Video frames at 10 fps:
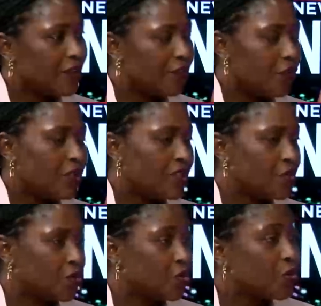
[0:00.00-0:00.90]

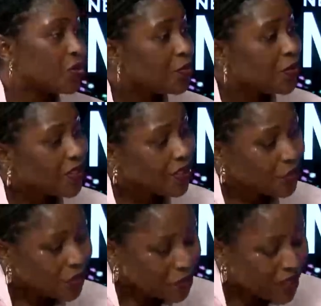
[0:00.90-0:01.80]
voices with us. We also partnered
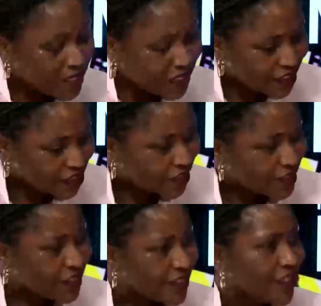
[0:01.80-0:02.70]
with the media
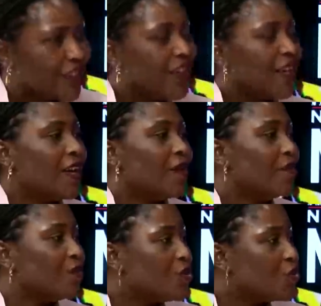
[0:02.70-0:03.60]
agency
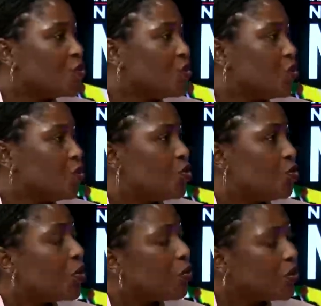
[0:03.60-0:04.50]
to
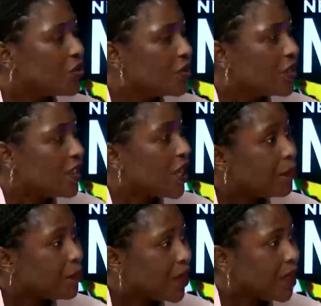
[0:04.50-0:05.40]
promote the
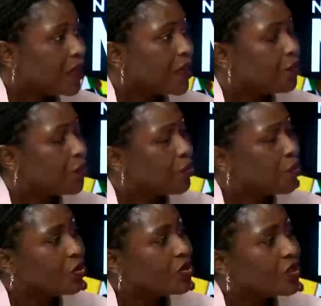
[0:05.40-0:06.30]
campaign and
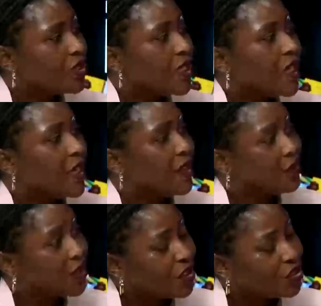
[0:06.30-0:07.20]
promote the
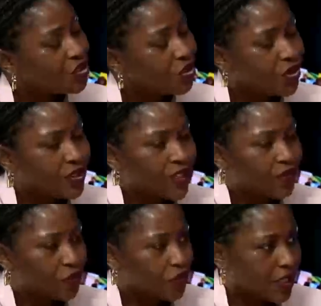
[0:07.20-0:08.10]
education, the
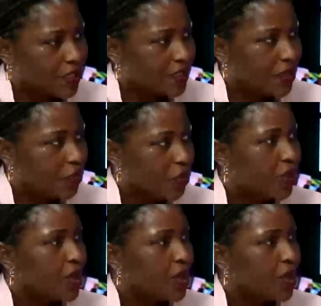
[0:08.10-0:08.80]
advocacy work,